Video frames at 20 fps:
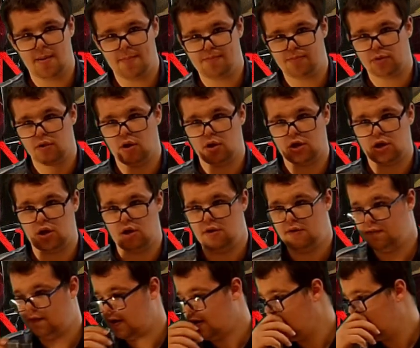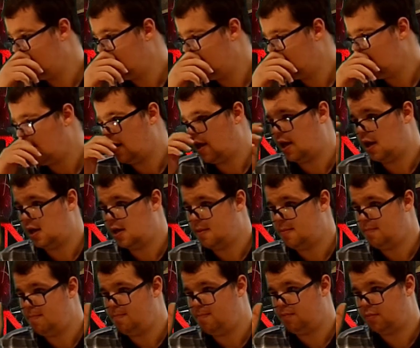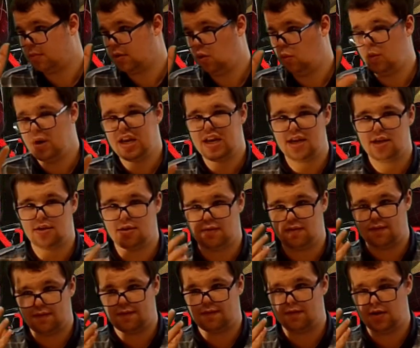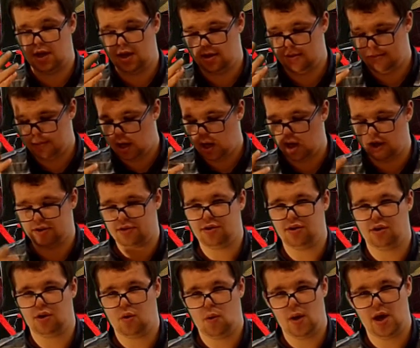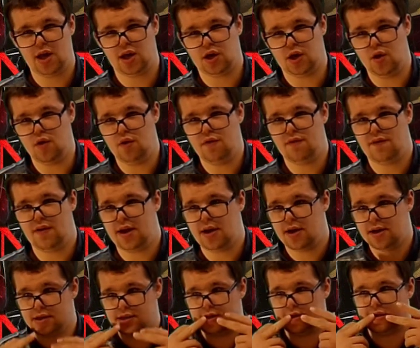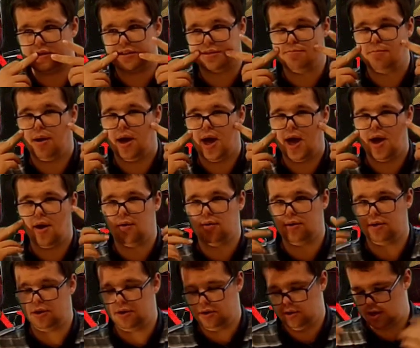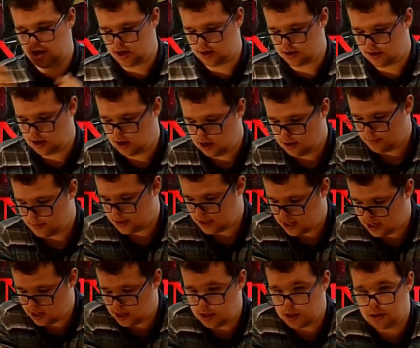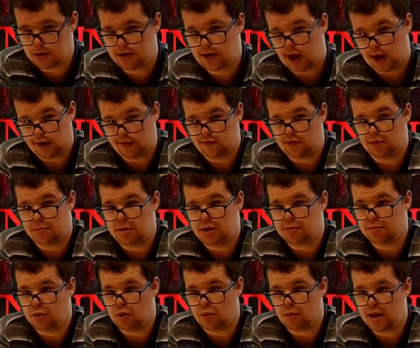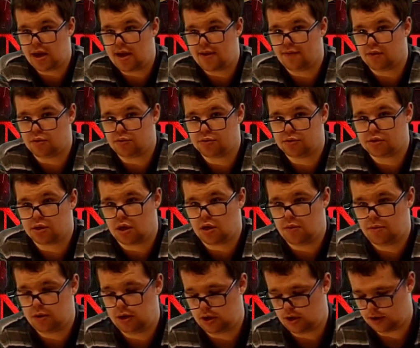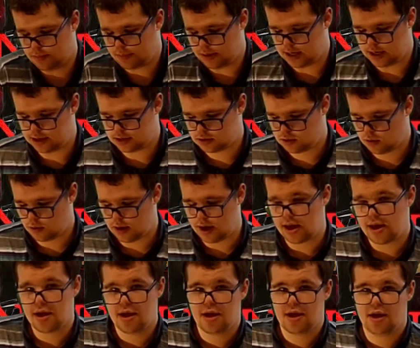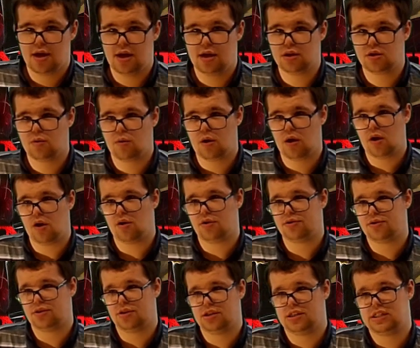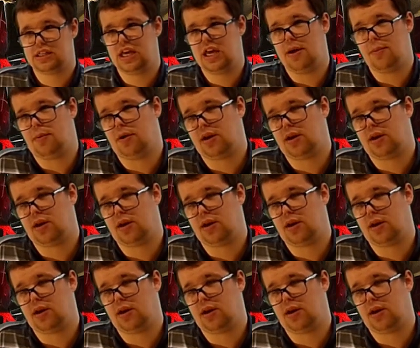not Goofy. Winnie's mask looked quite goofy because of the smile, but then in the second film he's more evil. So but it's quite odd to see what